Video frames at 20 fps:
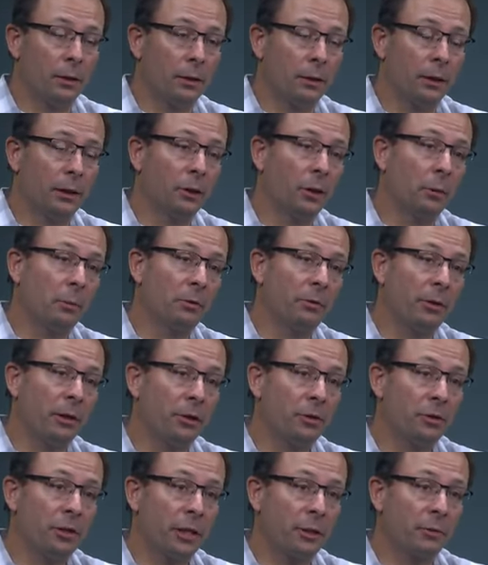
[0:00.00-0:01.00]
economic
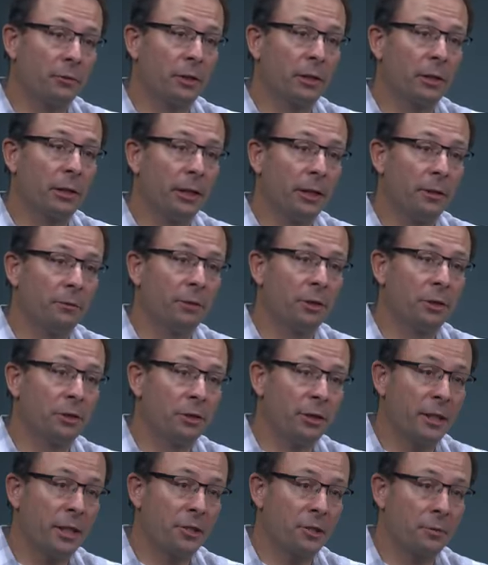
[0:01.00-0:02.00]
value chain of the cleared
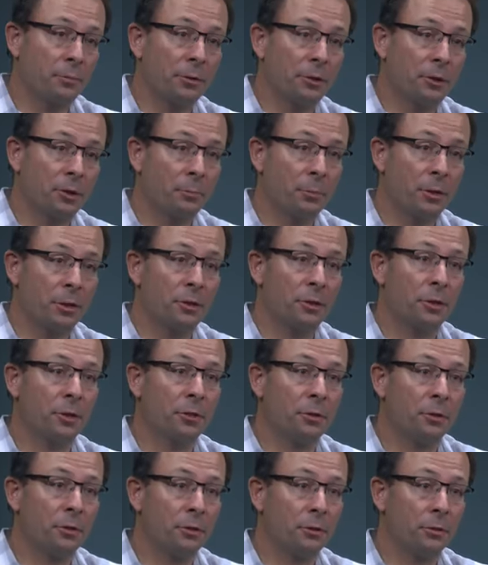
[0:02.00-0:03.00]
vegetation, which can be
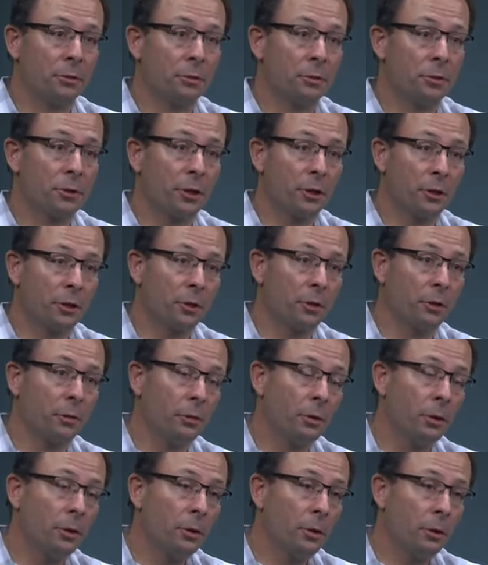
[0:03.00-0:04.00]
turned into
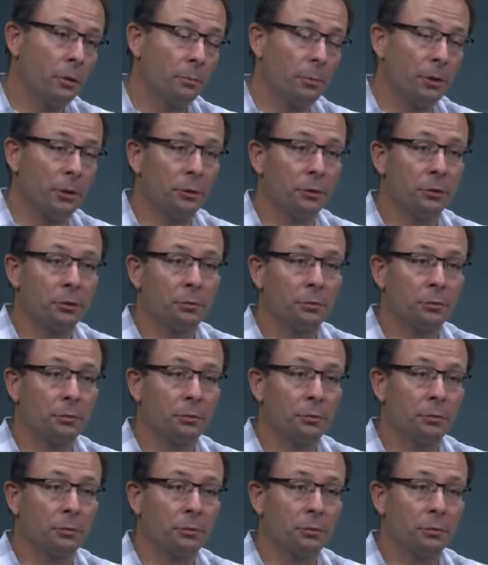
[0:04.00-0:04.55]
charcoal, be used